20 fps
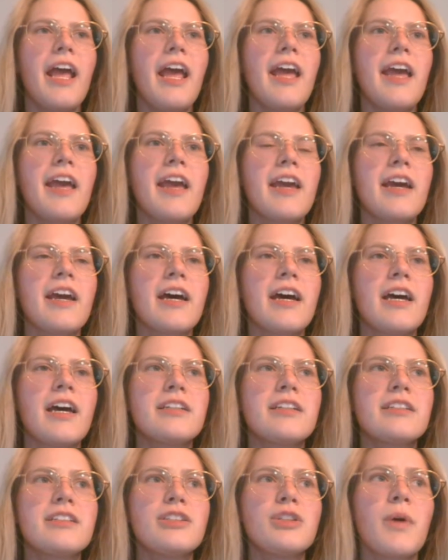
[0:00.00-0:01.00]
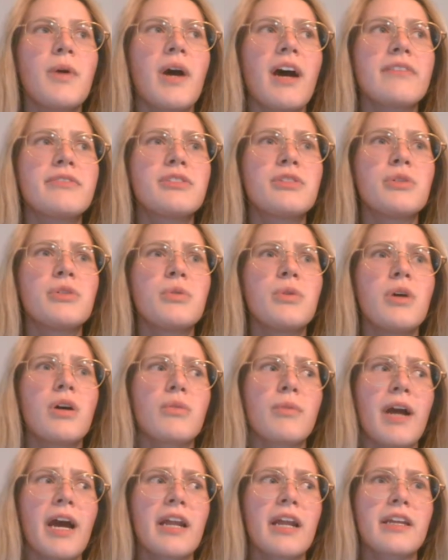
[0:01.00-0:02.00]
and you have
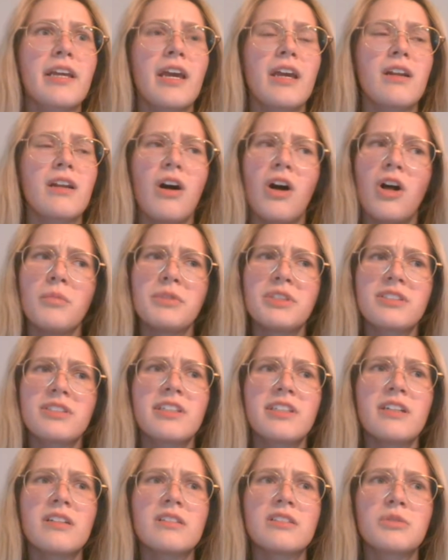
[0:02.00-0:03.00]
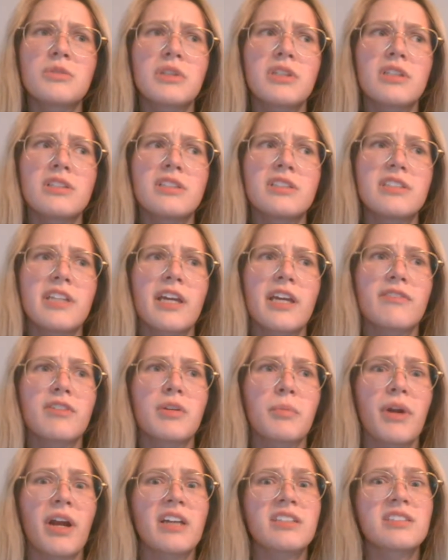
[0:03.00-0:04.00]
to eradicate all mosquitoes within the
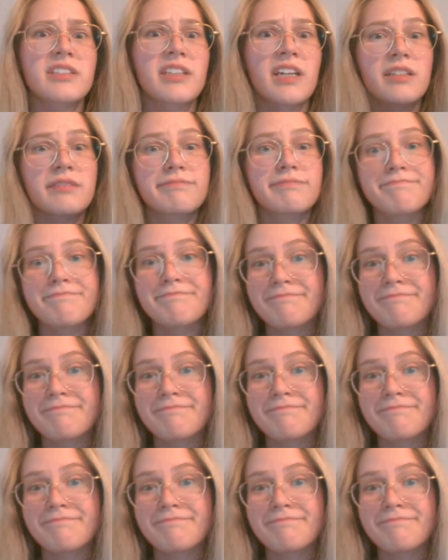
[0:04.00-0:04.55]
state of Nebraska.